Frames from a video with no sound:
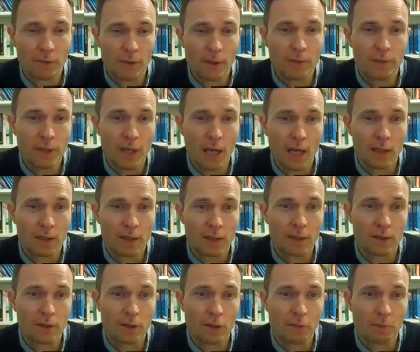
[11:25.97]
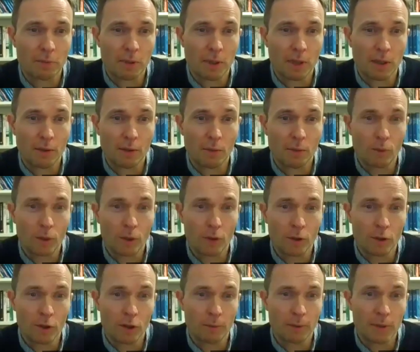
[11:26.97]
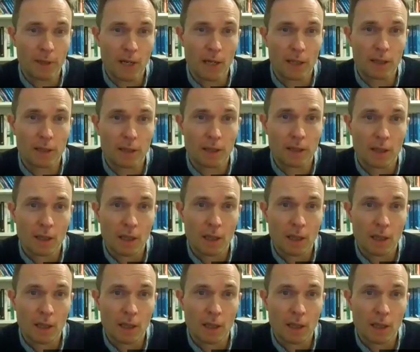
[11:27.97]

We've said there should be a 100%